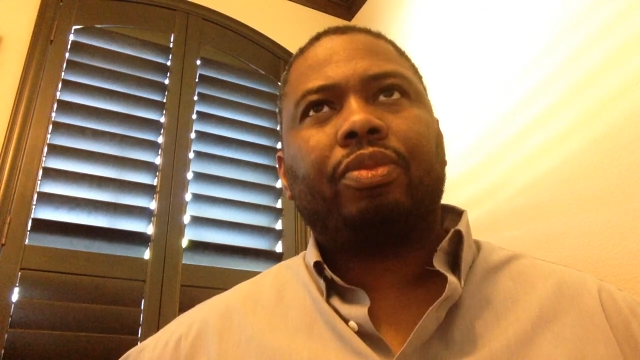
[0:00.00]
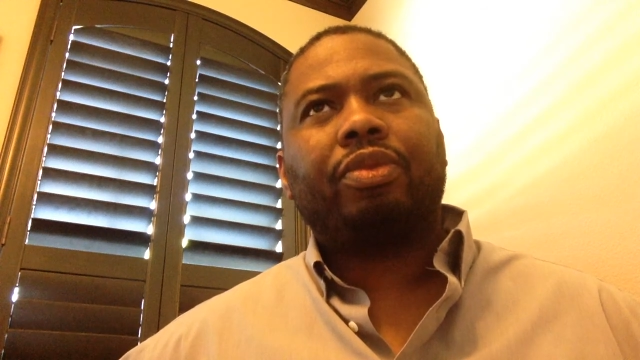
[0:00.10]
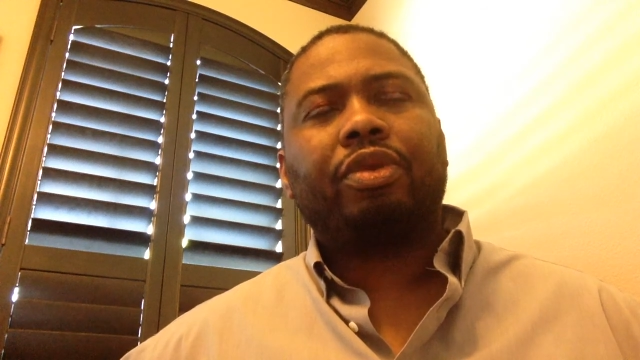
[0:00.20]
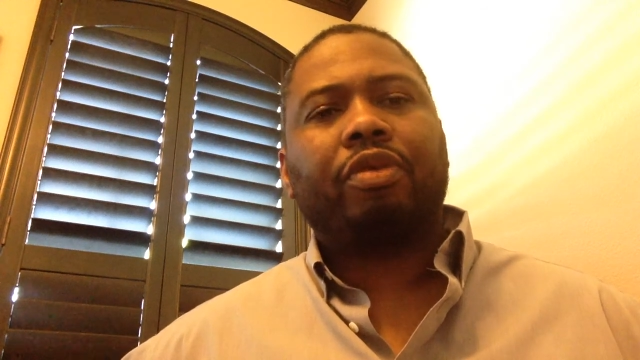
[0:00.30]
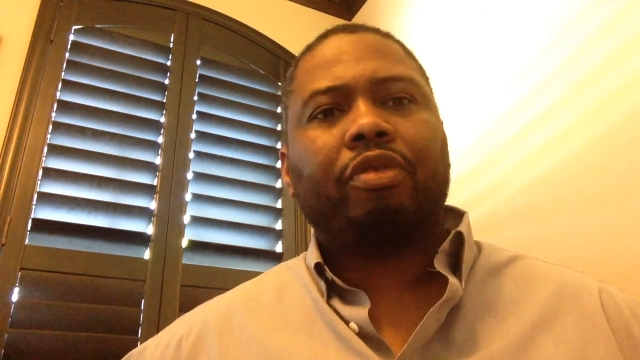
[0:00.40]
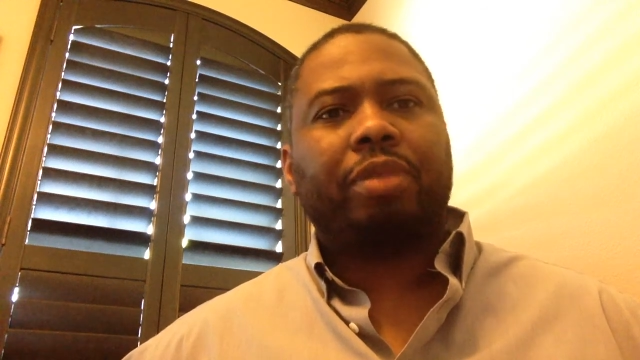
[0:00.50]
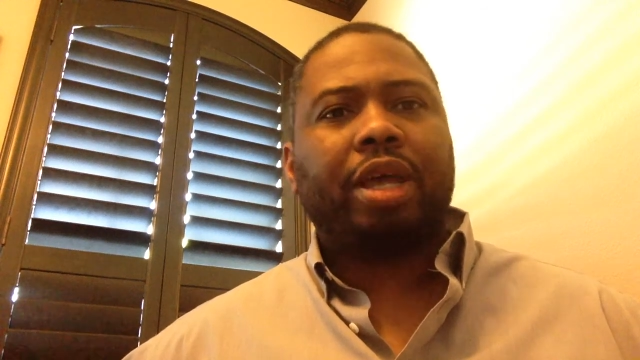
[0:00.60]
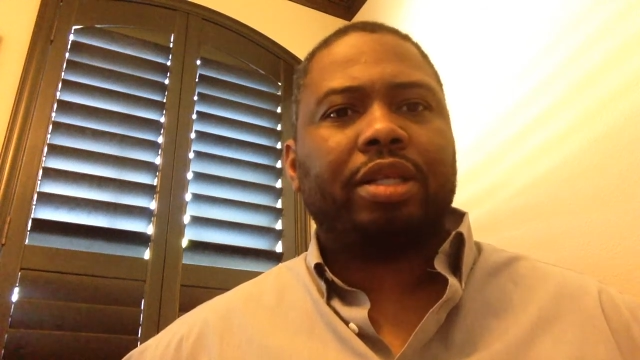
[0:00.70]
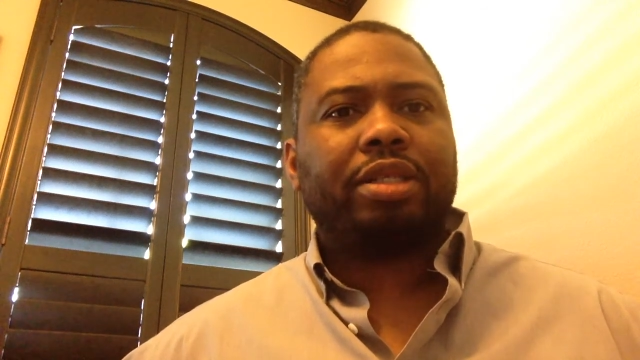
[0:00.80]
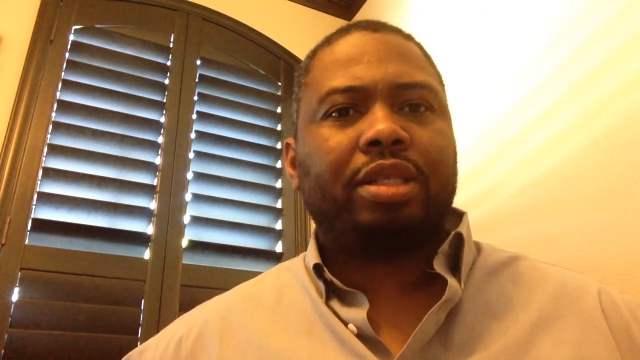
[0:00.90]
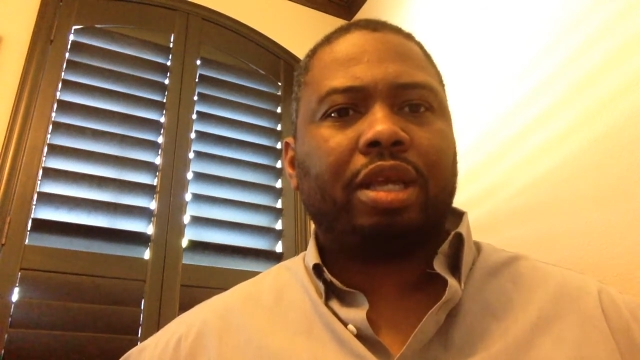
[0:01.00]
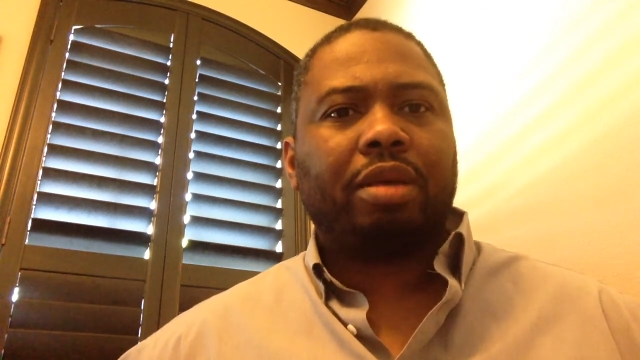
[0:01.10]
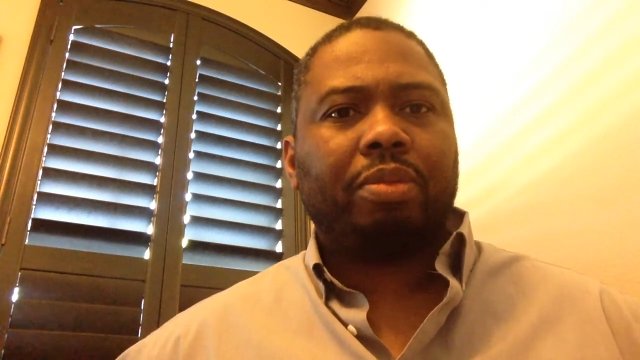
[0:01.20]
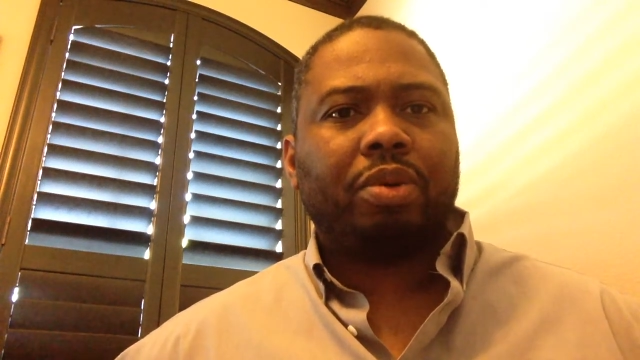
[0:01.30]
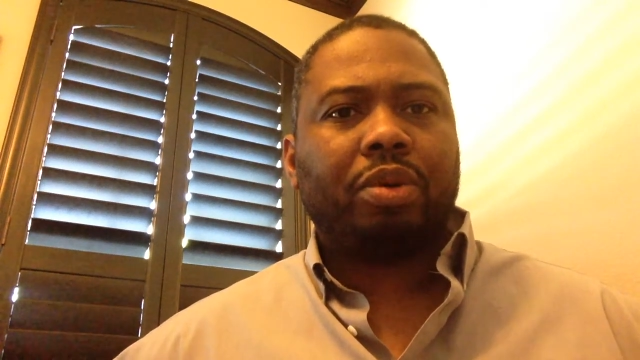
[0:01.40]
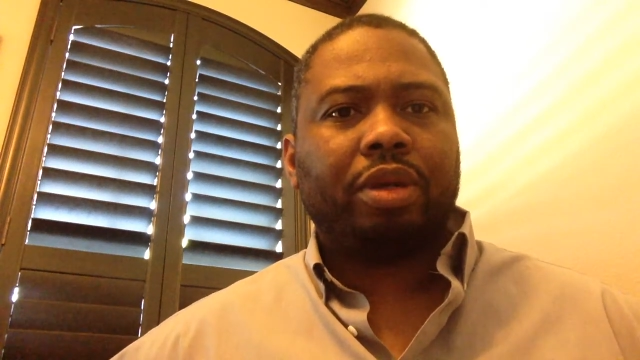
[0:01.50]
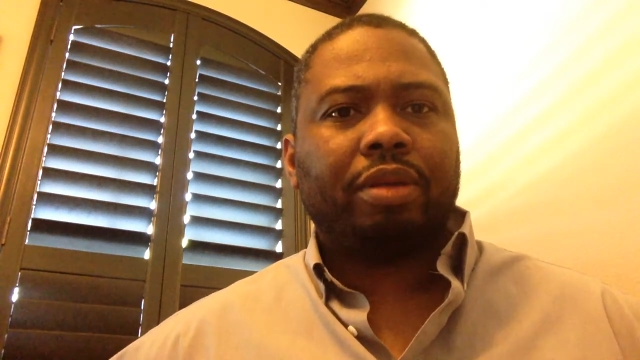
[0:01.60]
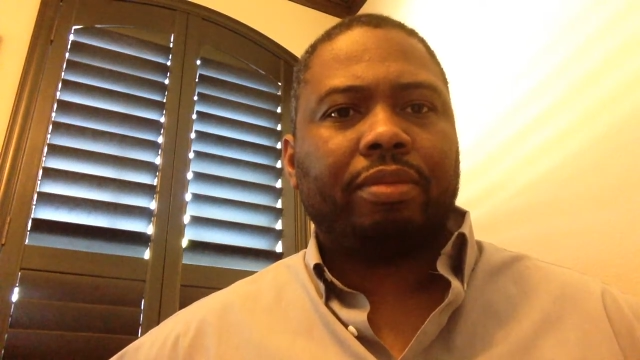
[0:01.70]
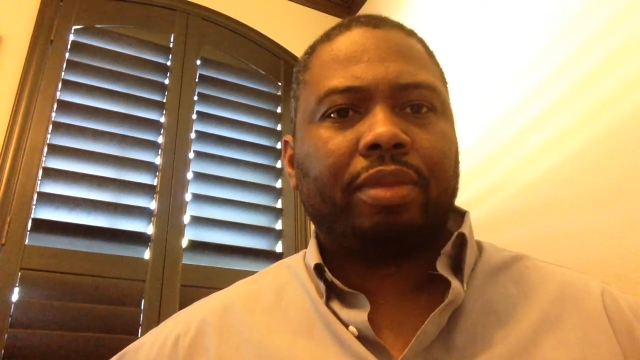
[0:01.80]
from that standpoint,